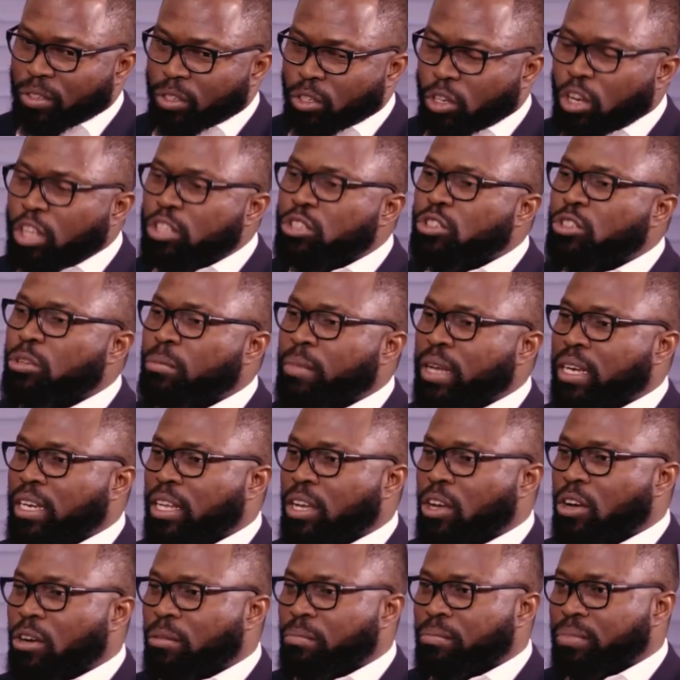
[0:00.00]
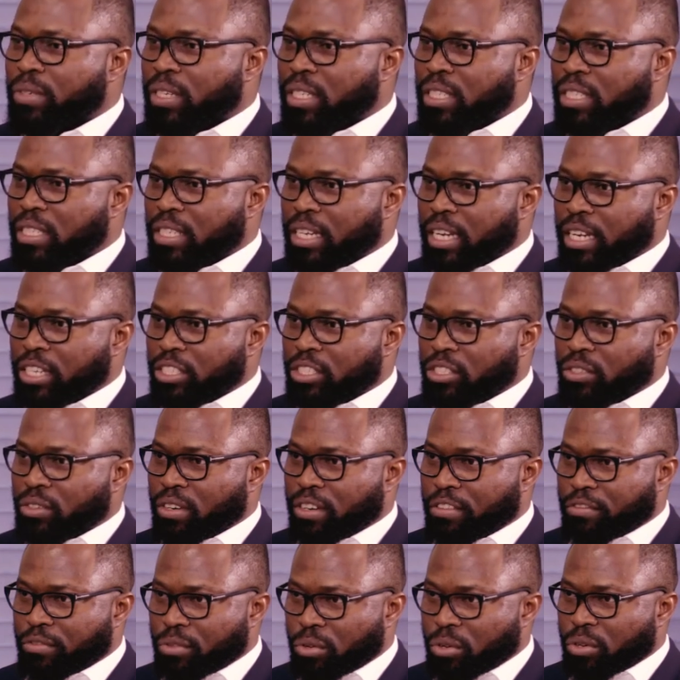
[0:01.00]
not so many companies in
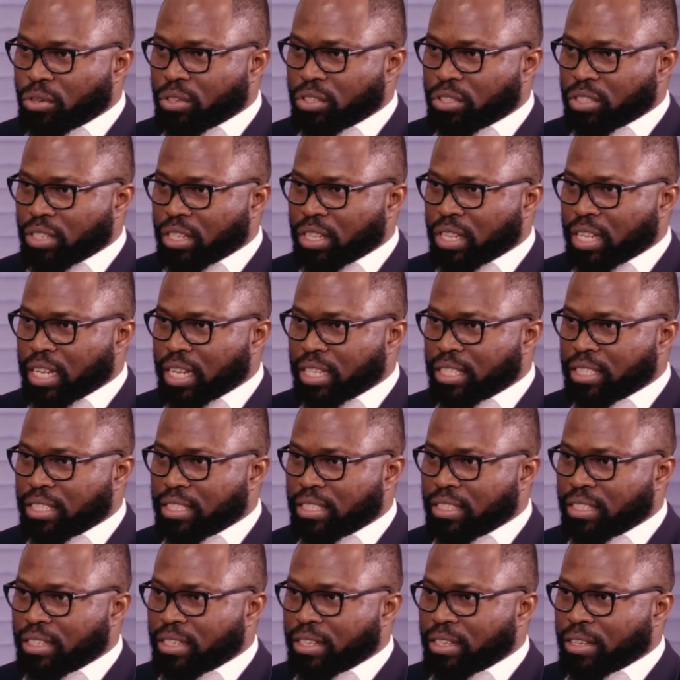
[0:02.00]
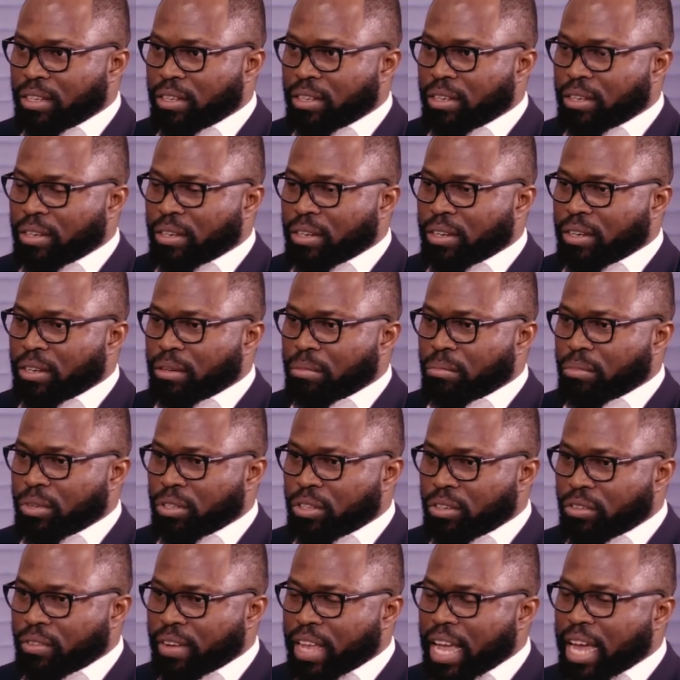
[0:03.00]
Nigeria focus on that.
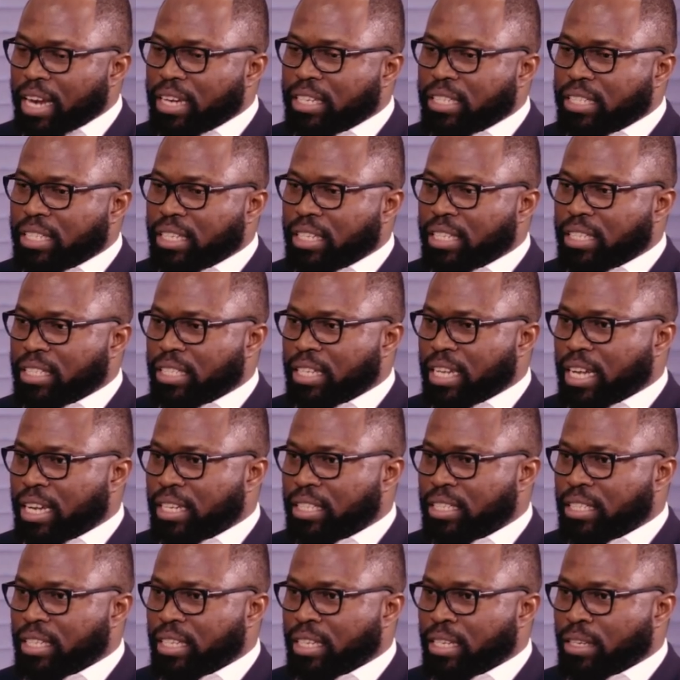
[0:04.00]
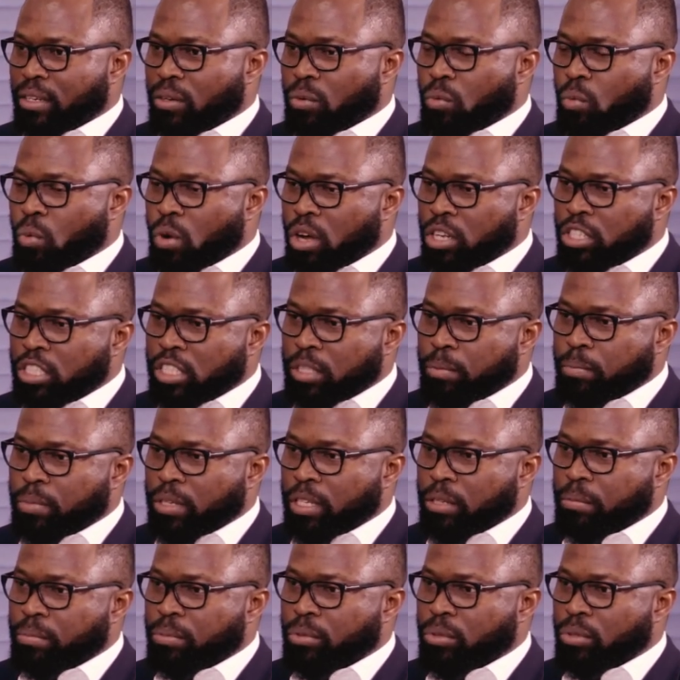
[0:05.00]
But the reality is that once
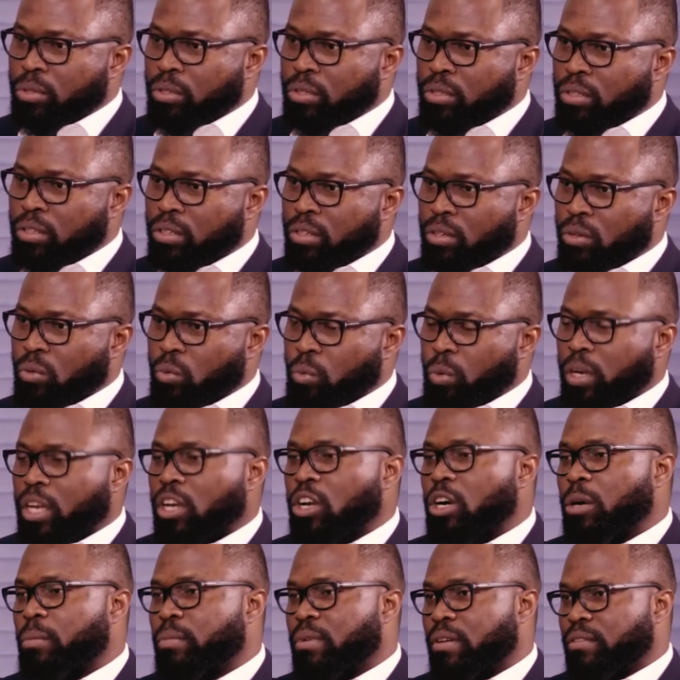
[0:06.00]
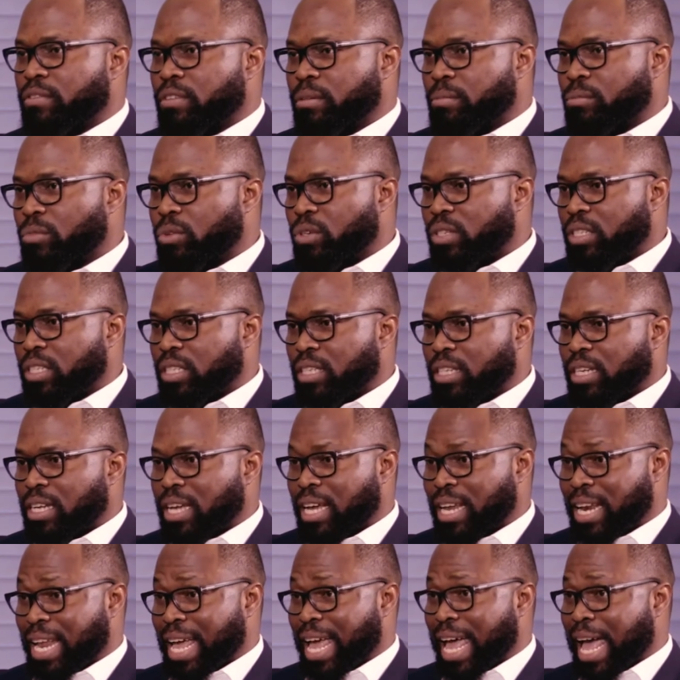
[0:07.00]
people wake up every morning
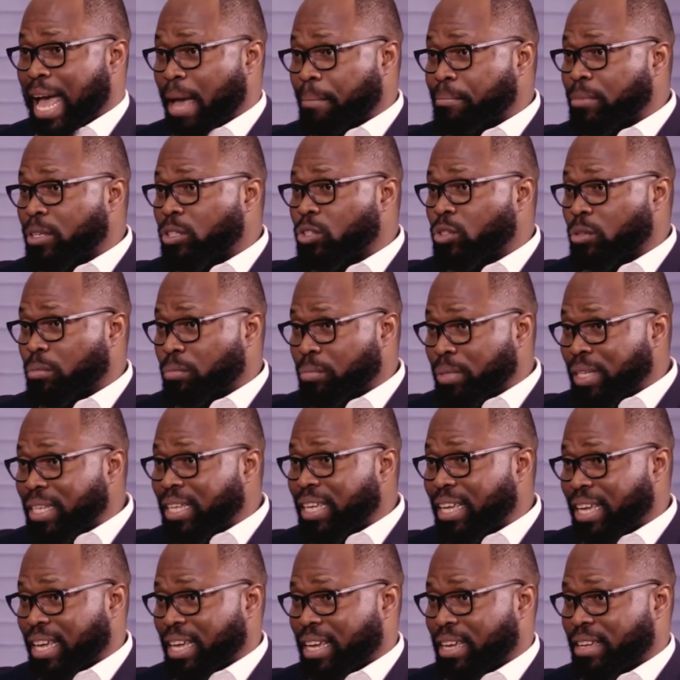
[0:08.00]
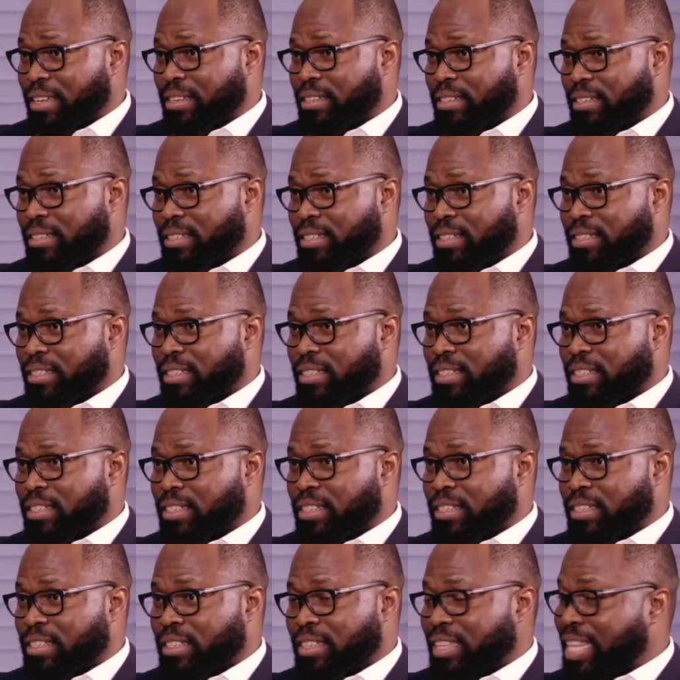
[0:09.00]
and are happy to be here,
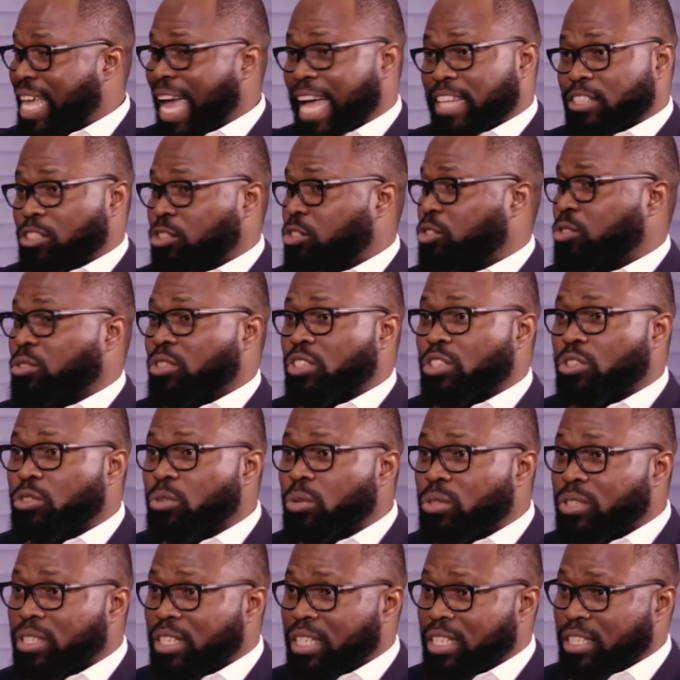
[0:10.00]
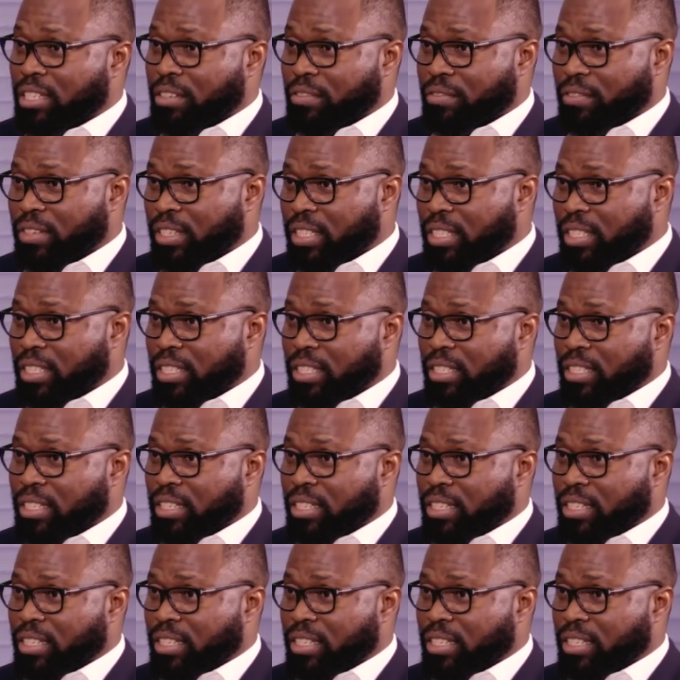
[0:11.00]
the attitude is totally different.